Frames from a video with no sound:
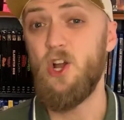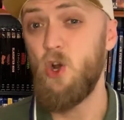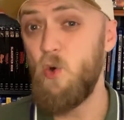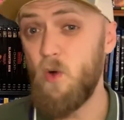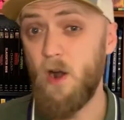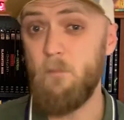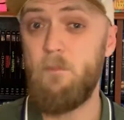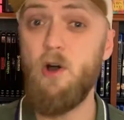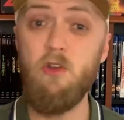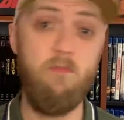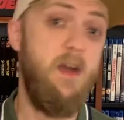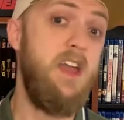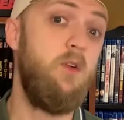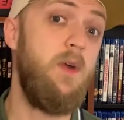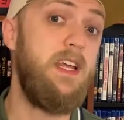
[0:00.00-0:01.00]
who are both,
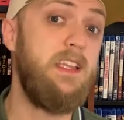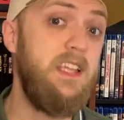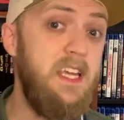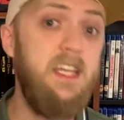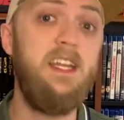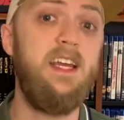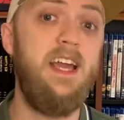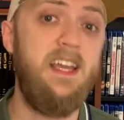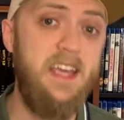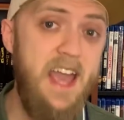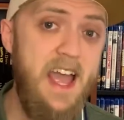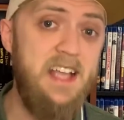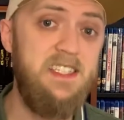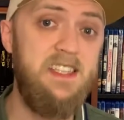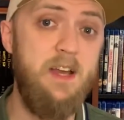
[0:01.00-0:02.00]
by the way, leading a cast